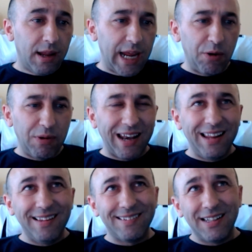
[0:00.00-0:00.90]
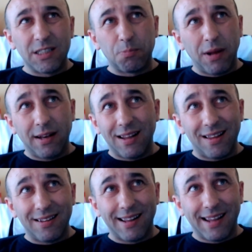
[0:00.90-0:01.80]
and you can easily spend
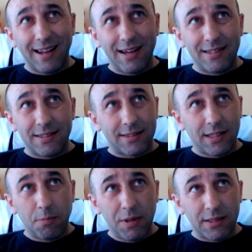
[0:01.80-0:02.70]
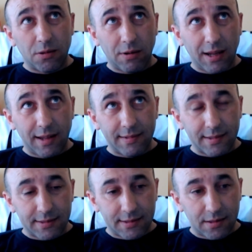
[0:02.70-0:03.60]
100k just in BizTalk
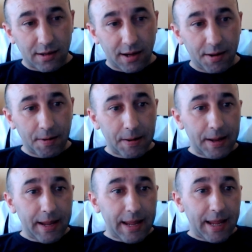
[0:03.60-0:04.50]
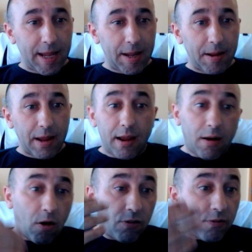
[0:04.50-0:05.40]
license. Okay. Uh,
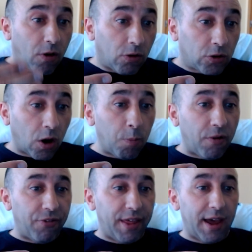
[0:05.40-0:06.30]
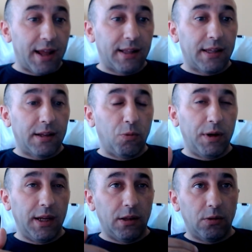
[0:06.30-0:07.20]
on top of that, we
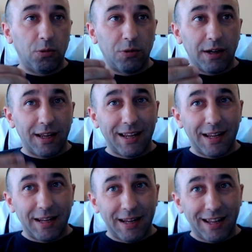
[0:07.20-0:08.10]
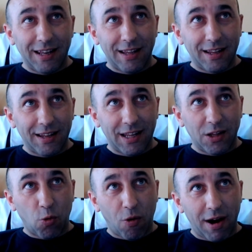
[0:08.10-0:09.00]
need to
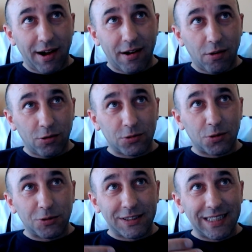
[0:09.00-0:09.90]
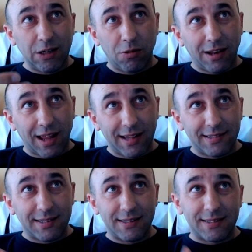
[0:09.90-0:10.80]
acquire also SQL
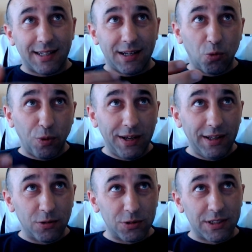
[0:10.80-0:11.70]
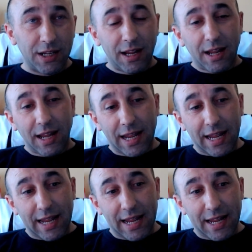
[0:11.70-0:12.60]
license and Windows
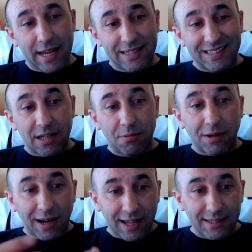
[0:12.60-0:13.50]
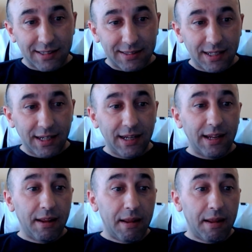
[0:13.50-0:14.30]
server licensing.